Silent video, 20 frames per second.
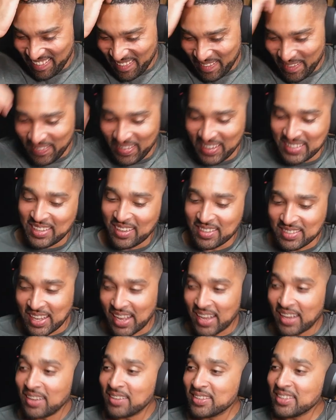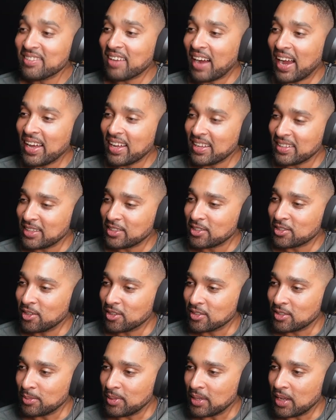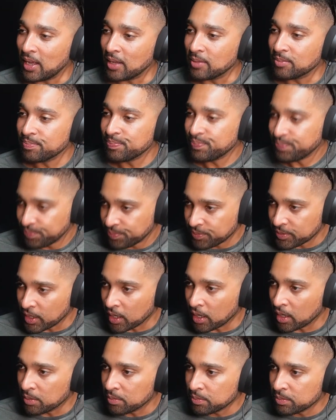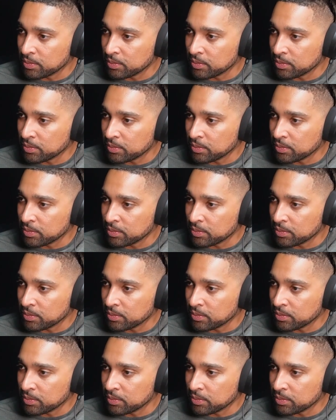I walk past, I was like, oh, you're right. And they just looked at me like, yeah.